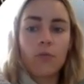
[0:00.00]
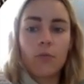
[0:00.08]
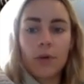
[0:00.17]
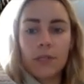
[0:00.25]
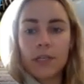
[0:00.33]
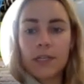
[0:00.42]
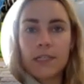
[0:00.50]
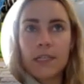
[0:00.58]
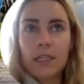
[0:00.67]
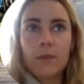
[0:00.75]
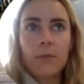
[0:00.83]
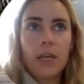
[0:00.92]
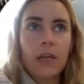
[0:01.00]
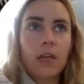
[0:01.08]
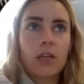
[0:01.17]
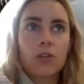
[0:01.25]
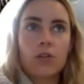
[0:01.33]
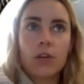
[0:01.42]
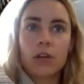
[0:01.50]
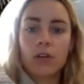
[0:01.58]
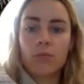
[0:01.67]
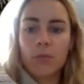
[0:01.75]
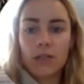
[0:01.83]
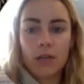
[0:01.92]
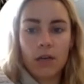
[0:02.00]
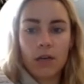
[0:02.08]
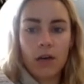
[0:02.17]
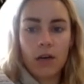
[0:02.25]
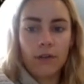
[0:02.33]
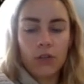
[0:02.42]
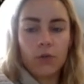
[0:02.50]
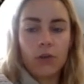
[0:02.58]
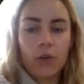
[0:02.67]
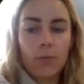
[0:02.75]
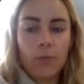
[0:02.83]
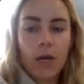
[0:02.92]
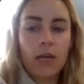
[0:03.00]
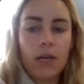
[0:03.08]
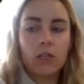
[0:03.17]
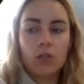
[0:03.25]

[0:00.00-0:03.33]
what's going to see something and trigger a mental health issue in your mind,